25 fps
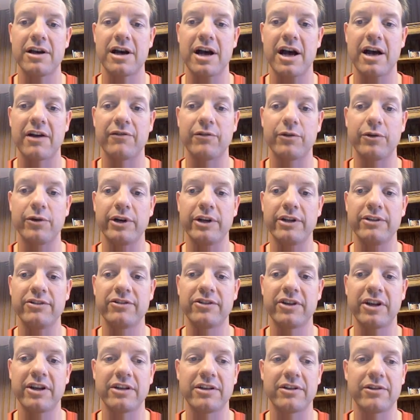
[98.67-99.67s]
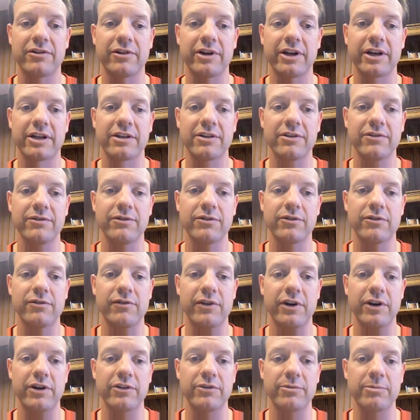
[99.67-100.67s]
I have already sent directives to
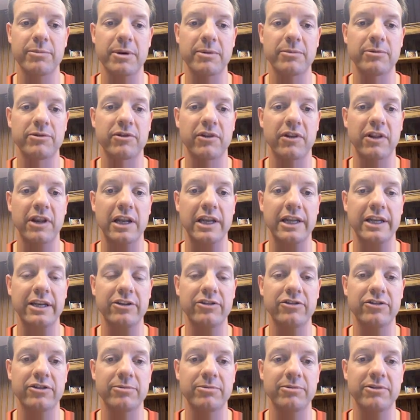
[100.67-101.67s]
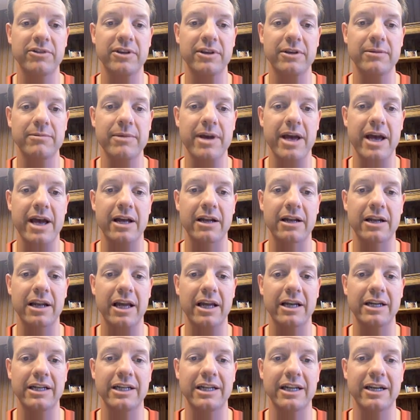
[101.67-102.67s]
various members of the leadership team
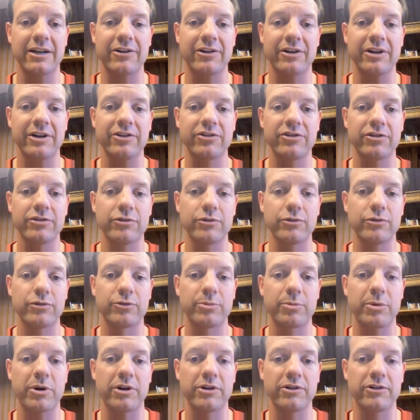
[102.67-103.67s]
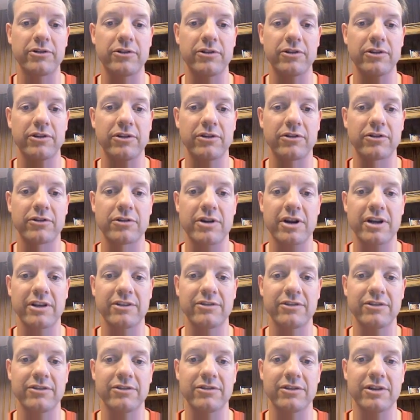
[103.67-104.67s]
outlining our initial response to this
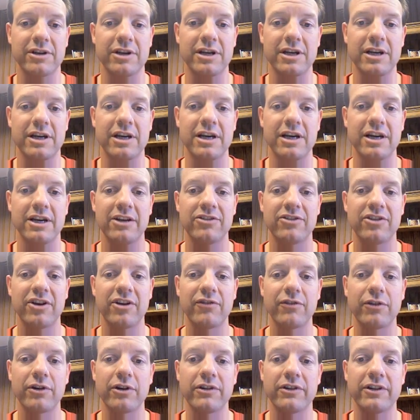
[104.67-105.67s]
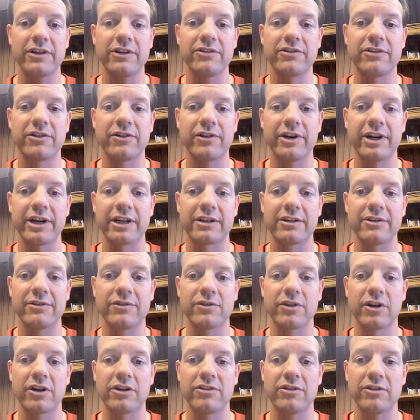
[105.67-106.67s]
crisis. Several of these
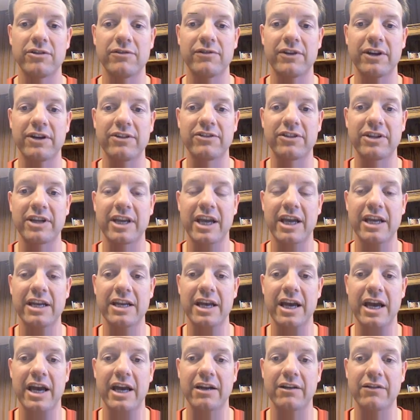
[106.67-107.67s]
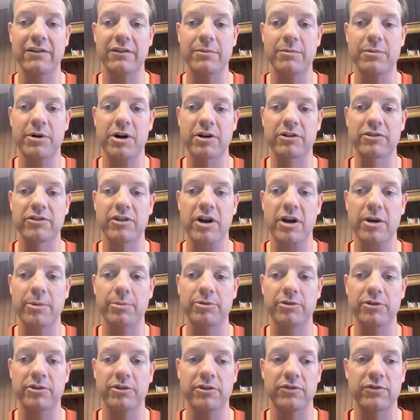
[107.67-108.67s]
directives are to investigate out-of-the-box
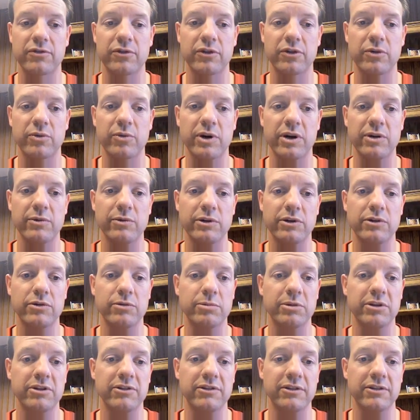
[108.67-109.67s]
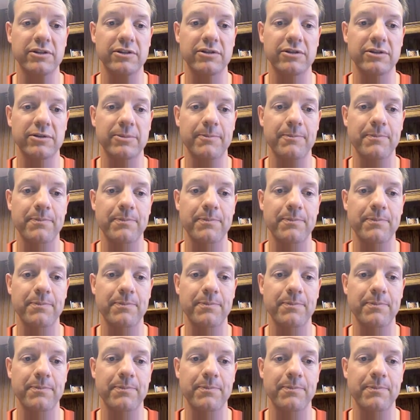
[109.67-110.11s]
options for the way we do business.